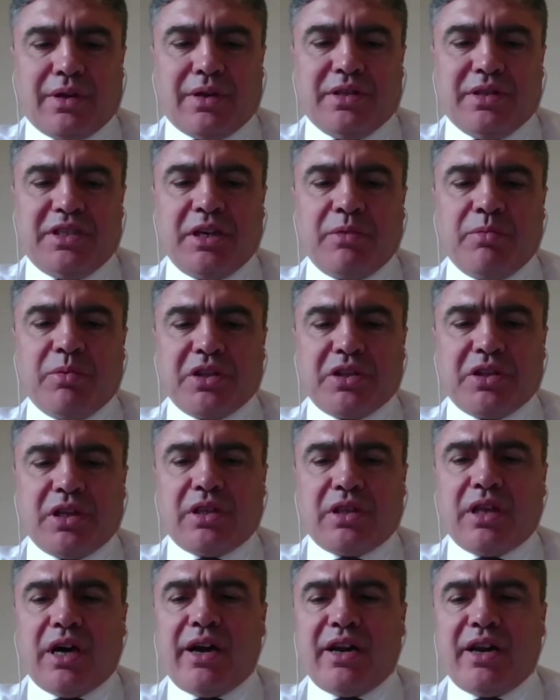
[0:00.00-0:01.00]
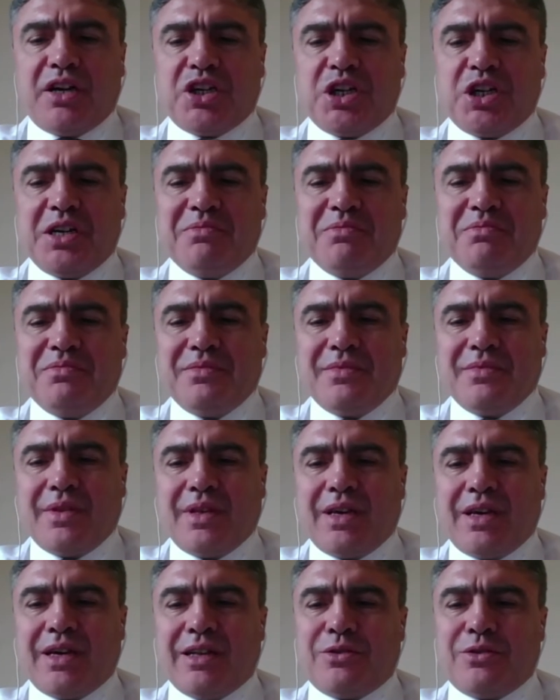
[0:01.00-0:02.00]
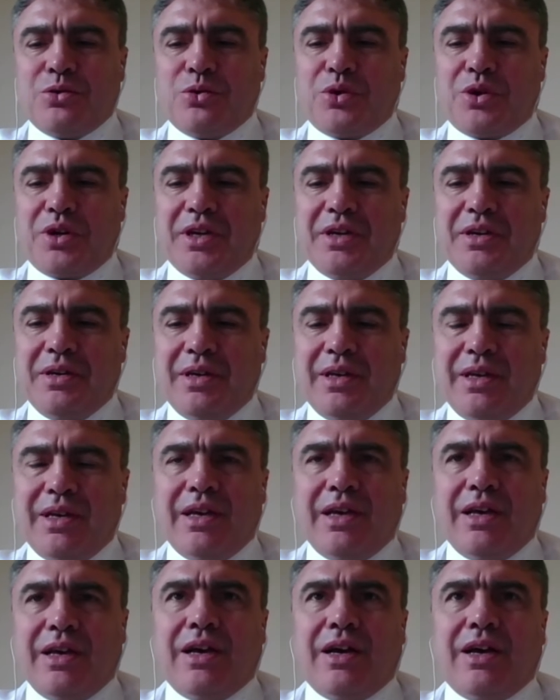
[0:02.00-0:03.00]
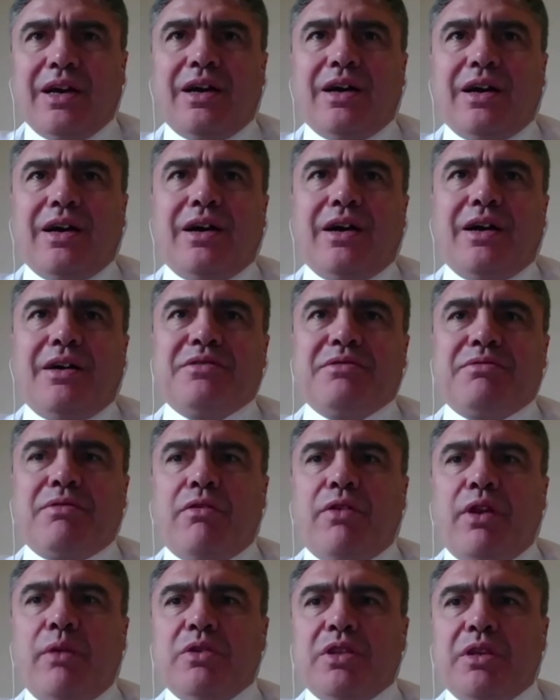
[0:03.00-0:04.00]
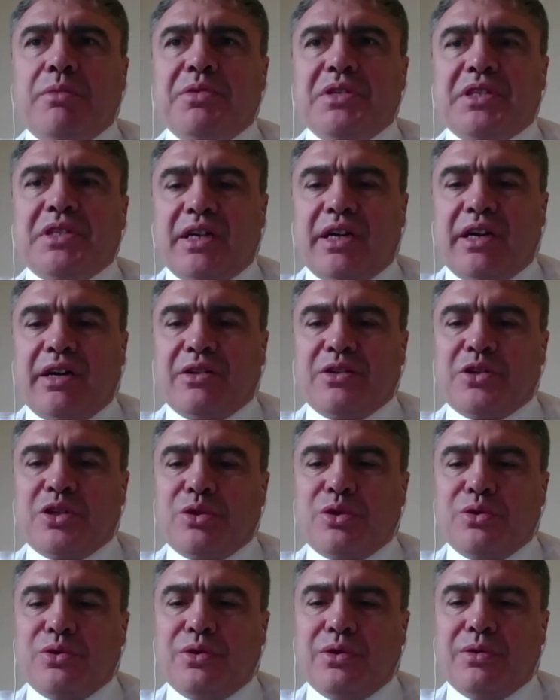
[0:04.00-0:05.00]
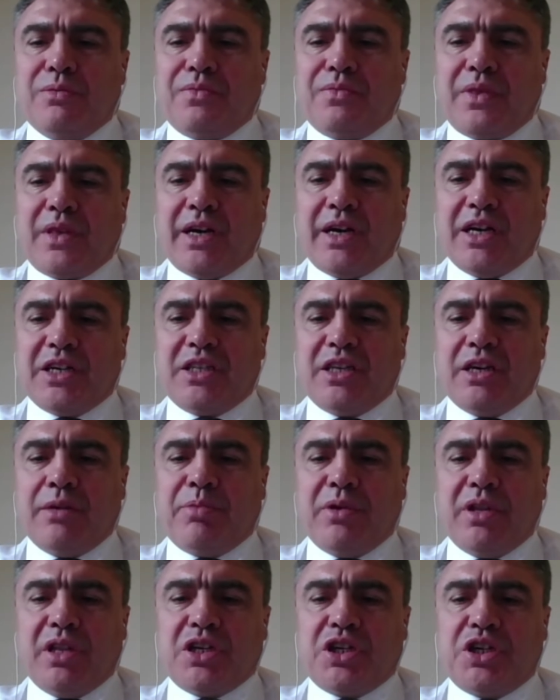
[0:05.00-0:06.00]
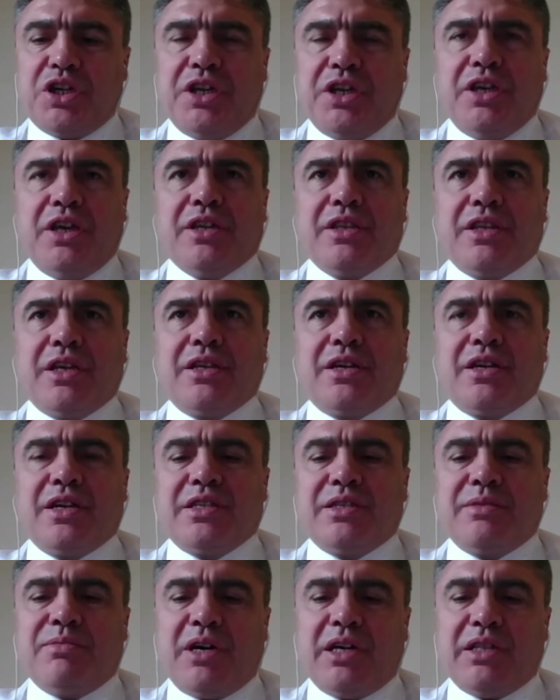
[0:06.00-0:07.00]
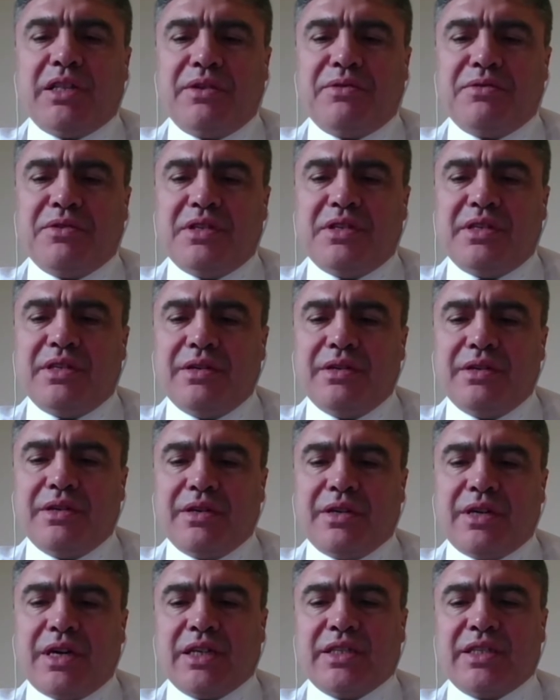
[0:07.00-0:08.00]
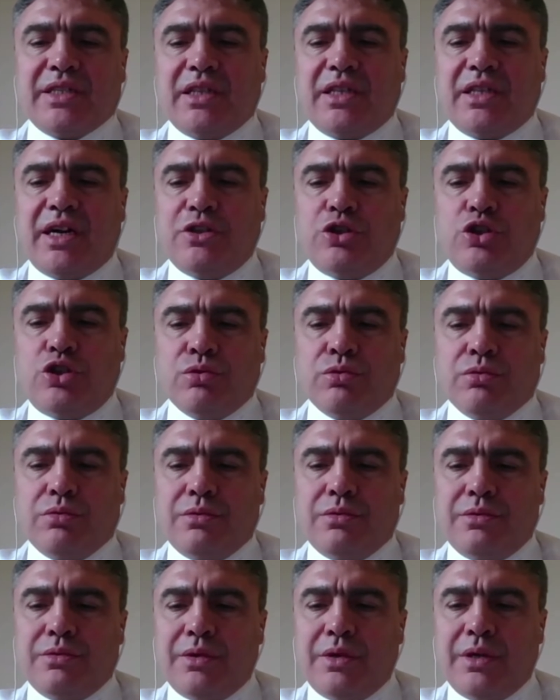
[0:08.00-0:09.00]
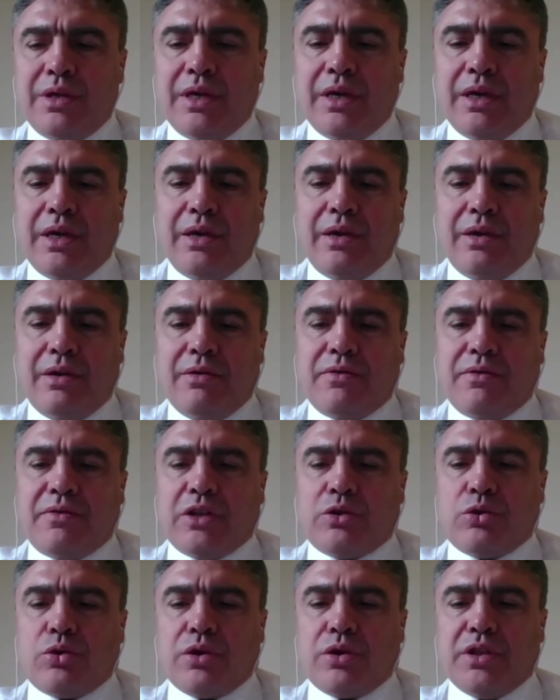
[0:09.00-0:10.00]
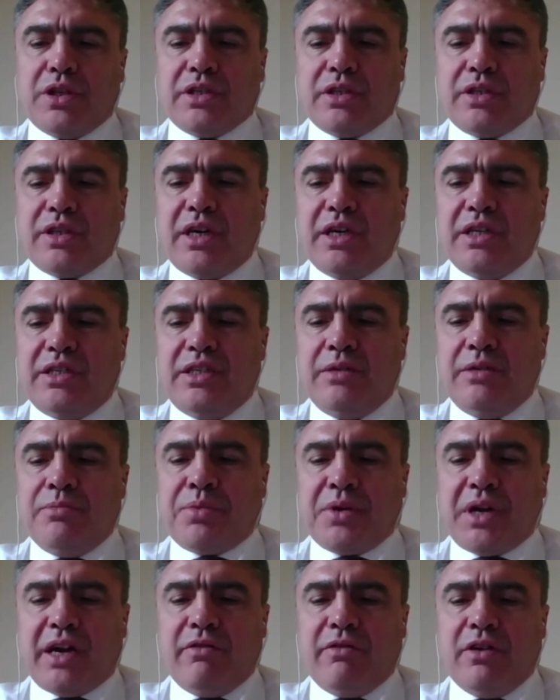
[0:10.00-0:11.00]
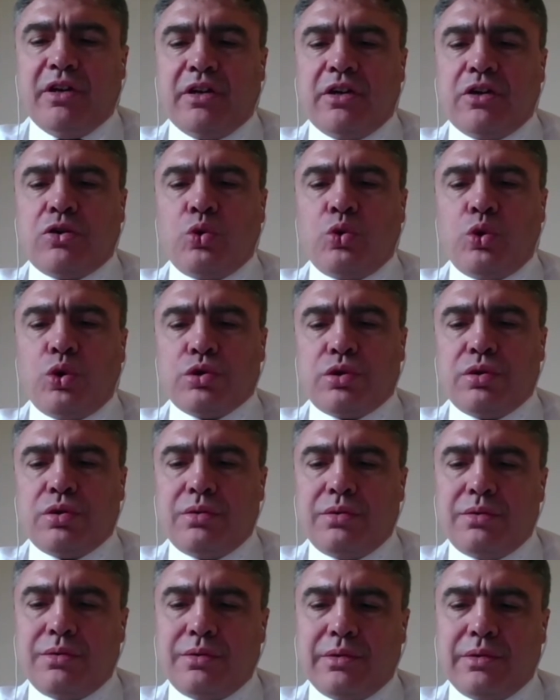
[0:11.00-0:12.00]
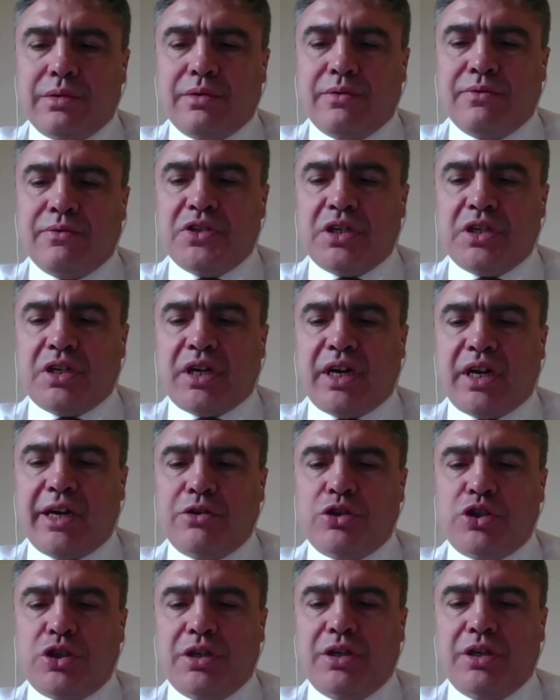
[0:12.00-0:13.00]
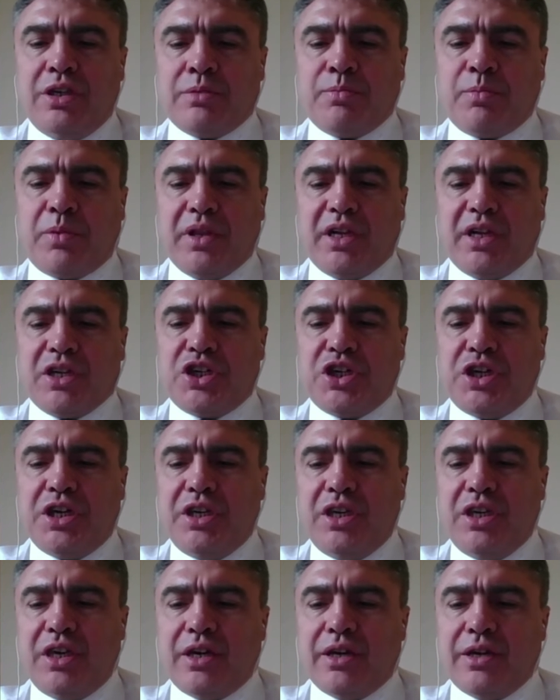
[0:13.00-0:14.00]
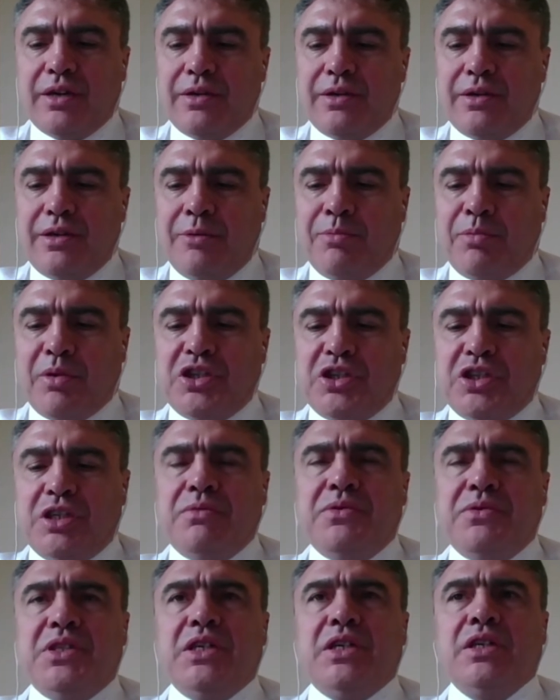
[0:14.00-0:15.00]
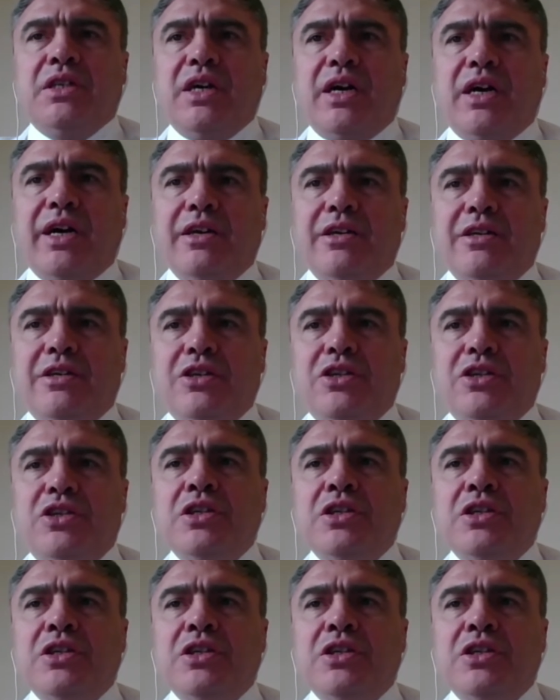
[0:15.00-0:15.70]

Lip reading: chess player and theoreticians of chess playing, Zygmunt Taras, who at some point wrote down that every position should be considered as a task where you have to find the right step